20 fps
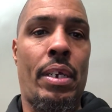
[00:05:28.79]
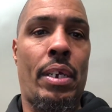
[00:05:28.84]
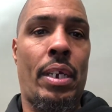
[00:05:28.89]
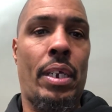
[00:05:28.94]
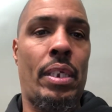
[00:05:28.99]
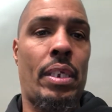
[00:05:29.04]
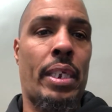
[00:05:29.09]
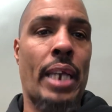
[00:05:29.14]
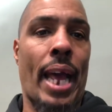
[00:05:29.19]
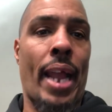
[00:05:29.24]

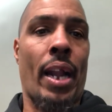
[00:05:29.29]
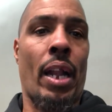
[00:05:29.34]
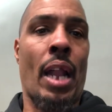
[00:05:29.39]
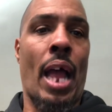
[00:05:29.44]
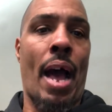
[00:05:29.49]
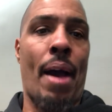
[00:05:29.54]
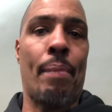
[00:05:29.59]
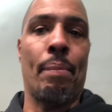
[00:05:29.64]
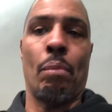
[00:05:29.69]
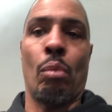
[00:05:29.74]
He's got a
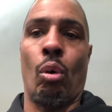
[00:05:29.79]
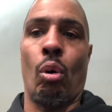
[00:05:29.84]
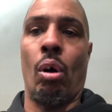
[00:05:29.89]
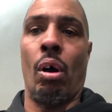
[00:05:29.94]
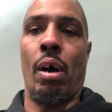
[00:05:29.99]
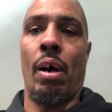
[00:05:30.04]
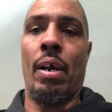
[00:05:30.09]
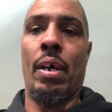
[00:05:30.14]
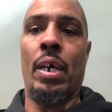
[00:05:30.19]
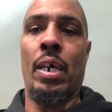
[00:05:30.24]
lot
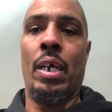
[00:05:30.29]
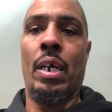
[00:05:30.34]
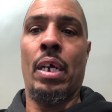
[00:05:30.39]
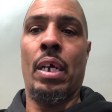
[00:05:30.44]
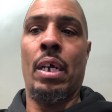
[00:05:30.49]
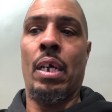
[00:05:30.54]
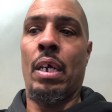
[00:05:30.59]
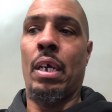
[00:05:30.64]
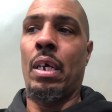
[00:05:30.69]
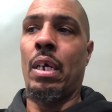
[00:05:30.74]
more
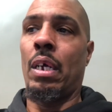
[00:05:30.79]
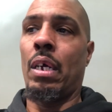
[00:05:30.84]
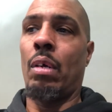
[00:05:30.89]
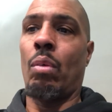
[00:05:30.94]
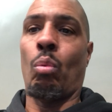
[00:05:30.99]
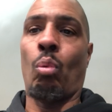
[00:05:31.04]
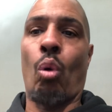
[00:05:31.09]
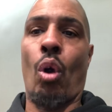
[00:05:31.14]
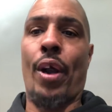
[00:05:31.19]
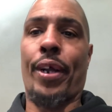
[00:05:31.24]

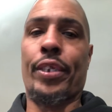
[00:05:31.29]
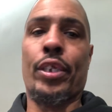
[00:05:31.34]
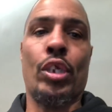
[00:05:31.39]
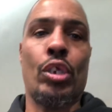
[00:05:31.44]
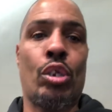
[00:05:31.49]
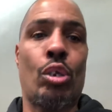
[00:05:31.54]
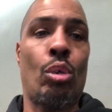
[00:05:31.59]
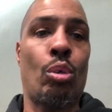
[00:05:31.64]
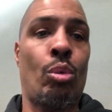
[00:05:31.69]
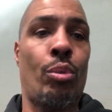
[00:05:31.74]
work to
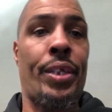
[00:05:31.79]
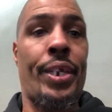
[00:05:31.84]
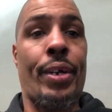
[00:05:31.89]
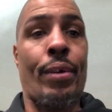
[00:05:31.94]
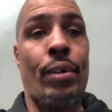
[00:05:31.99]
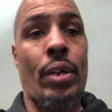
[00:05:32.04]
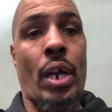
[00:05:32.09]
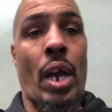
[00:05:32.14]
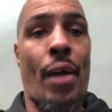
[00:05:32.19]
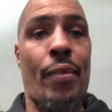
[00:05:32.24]
do than
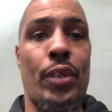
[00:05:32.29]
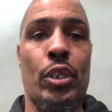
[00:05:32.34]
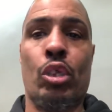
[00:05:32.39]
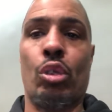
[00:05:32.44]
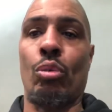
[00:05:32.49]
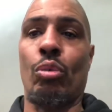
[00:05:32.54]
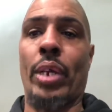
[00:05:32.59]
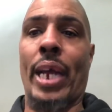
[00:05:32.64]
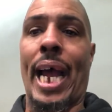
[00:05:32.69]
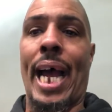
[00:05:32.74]
the other
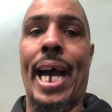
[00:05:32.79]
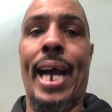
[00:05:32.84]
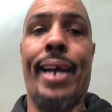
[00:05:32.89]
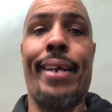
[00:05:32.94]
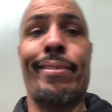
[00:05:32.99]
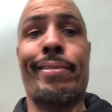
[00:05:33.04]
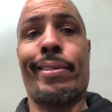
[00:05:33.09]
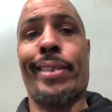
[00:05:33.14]
two guys.